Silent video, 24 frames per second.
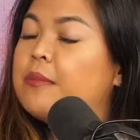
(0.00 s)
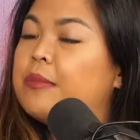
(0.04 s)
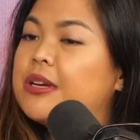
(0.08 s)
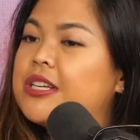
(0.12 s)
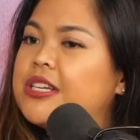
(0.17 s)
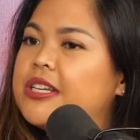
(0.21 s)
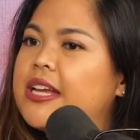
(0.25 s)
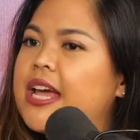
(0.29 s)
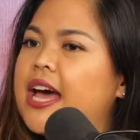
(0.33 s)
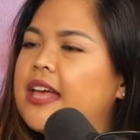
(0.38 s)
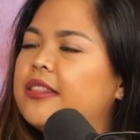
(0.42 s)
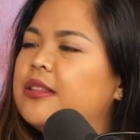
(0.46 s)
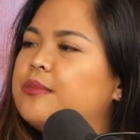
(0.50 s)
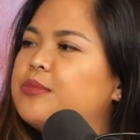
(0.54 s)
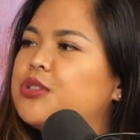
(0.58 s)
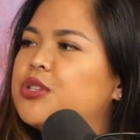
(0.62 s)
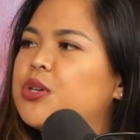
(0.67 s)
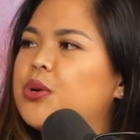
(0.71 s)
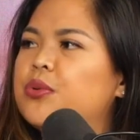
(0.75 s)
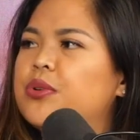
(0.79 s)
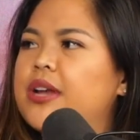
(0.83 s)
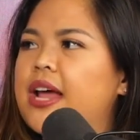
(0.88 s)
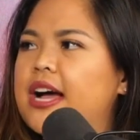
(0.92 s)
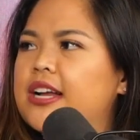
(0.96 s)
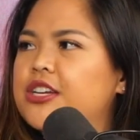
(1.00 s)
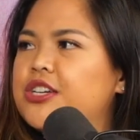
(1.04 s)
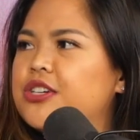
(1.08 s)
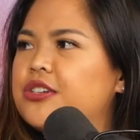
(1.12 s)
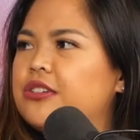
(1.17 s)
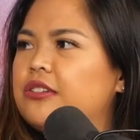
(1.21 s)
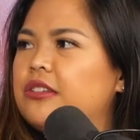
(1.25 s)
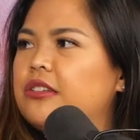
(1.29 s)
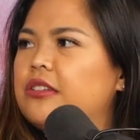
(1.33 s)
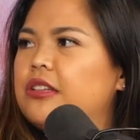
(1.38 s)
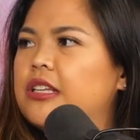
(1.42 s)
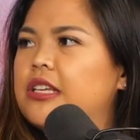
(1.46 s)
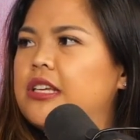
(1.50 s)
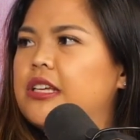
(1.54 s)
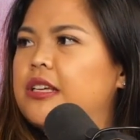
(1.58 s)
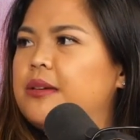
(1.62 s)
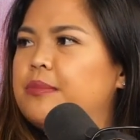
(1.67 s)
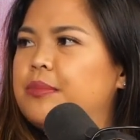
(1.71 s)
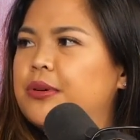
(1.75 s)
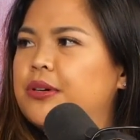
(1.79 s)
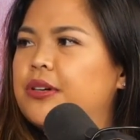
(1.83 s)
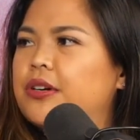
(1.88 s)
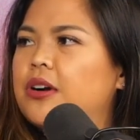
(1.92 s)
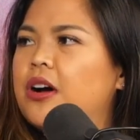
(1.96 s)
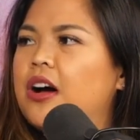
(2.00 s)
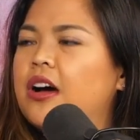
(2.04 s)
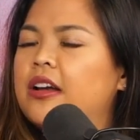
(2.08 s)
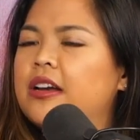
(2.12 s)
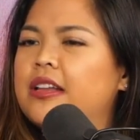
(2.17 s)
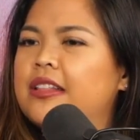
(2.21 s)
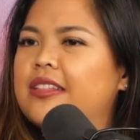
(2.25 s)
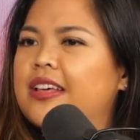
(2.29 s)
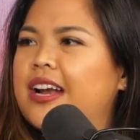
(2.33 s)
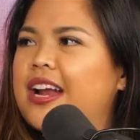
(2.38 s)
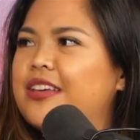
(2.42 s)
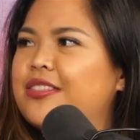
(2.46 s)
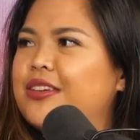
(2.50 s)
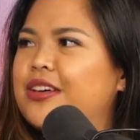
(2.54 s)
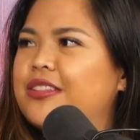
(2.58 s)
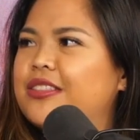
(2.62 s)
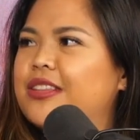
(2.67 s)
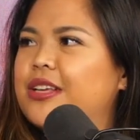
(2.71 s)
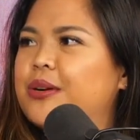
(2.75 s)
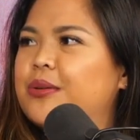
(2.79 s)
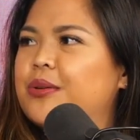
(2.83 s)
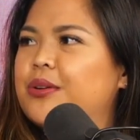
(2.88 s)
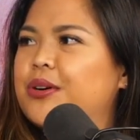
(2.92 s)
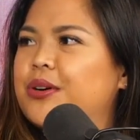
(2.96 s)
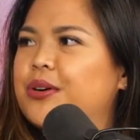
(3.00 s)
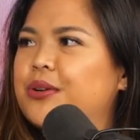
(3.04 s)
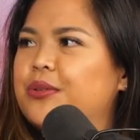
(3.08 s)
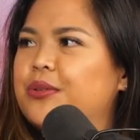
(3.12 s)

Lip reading: But she had them so naturally put on that I thought they were her